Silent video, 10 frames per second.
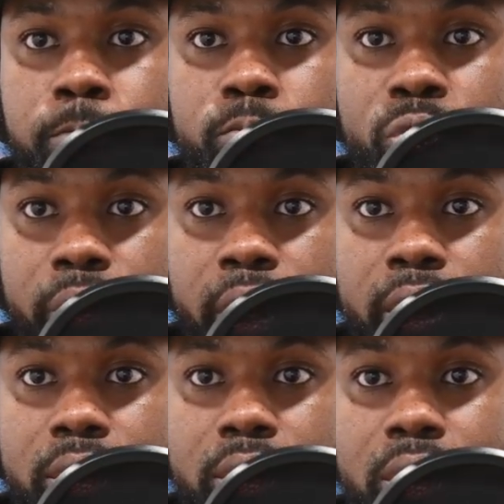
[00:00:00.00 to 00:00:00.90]

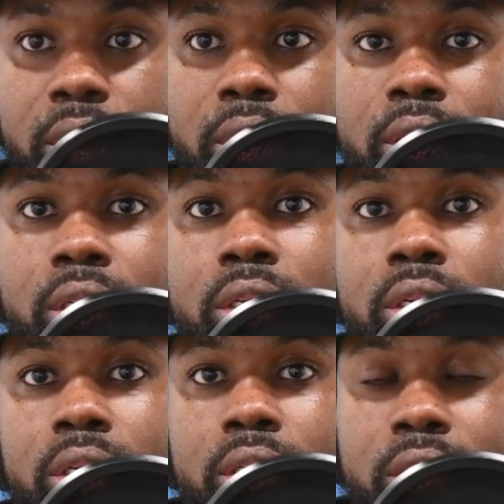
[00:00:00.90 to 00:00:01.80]
right?
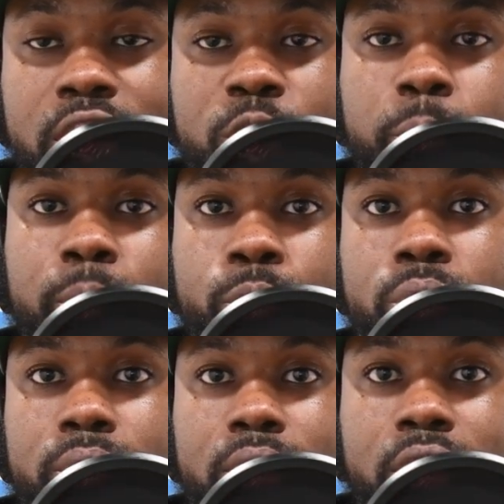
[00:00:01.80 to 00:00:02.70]
These
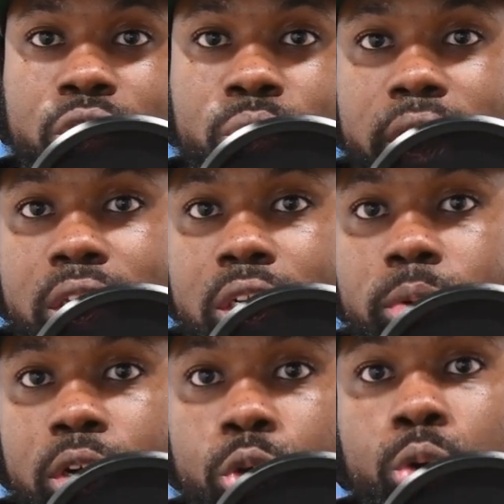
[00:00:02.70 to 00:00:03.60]
people, because you got to think
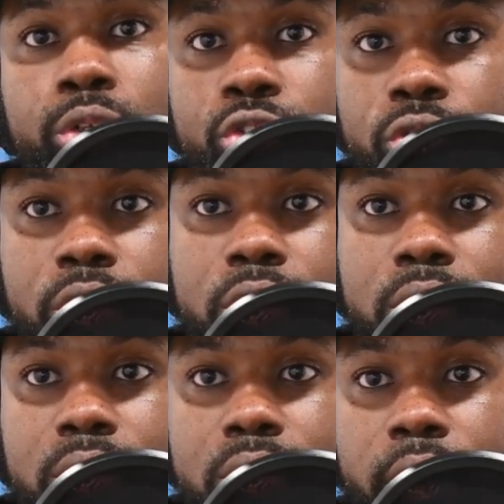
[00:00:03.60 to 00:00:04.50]
about road construction,
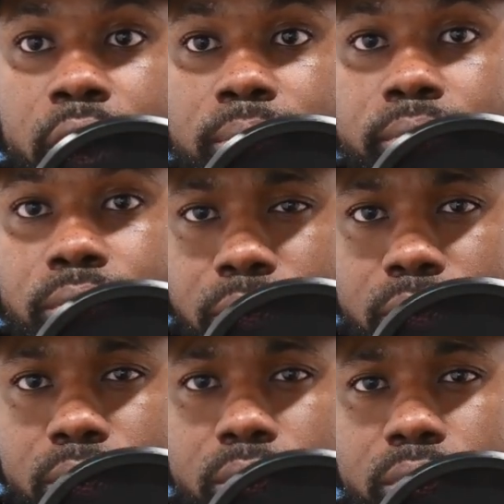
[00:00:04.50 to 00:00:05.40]
right?
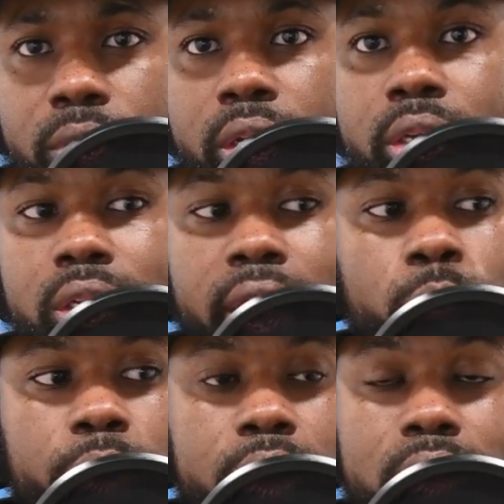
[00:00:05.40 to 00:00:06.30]
They
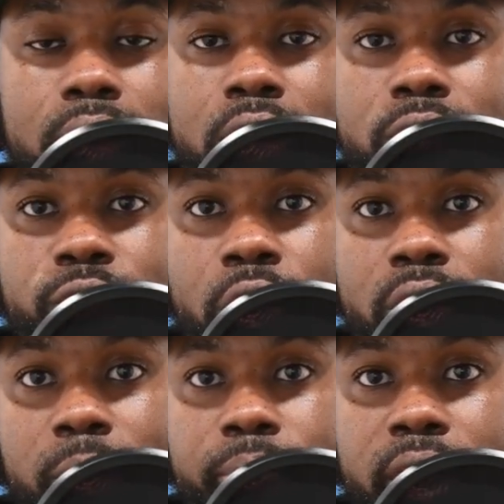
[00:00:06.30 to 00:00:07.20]
went this far.
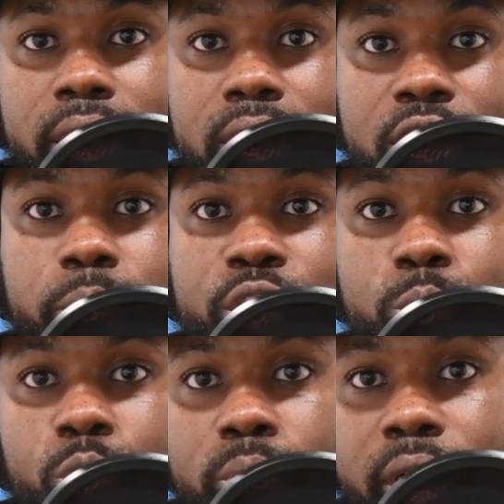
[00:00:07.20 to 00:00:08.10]
They paid this
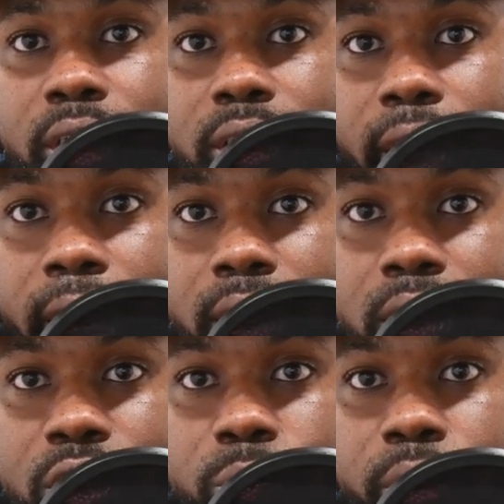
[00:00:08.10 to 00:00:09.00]
much more money to add this